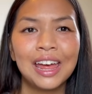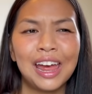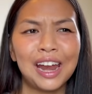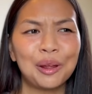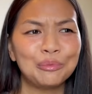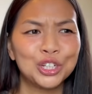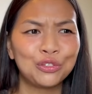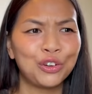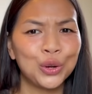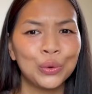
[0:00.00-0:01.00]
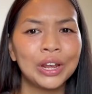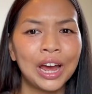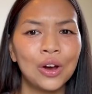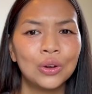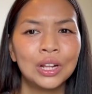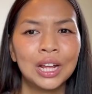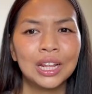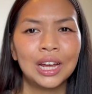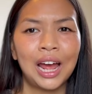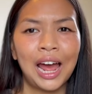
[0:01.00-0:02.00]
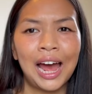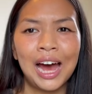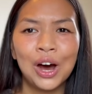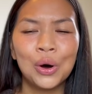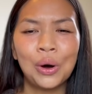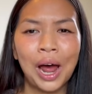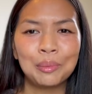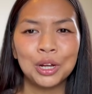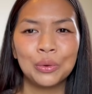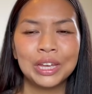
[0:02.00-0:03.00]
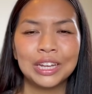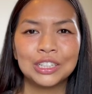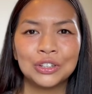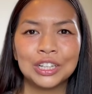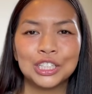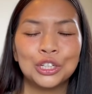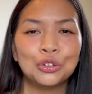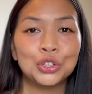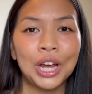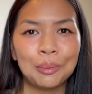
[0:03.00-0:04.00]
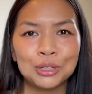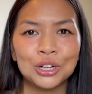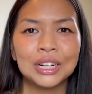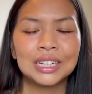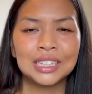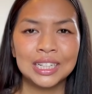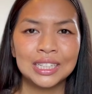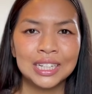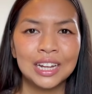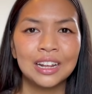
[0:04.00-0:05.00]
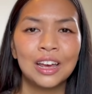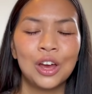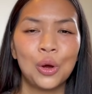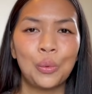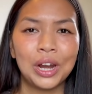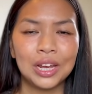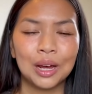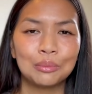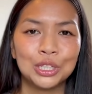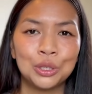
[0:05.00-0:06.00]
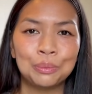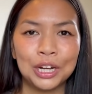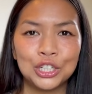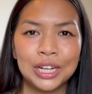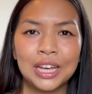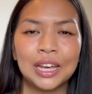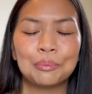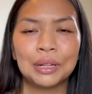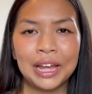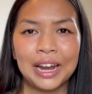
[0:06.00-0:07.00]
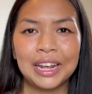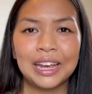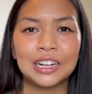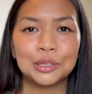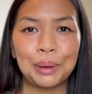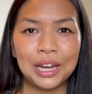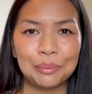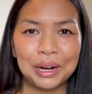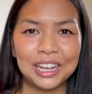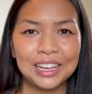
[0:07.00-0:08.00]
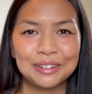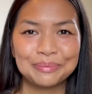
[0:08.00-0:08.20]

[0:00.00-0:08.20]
and I'm just figuring out how I'm going into this new chapter and season when it comes to budgeting, planning, and spending money.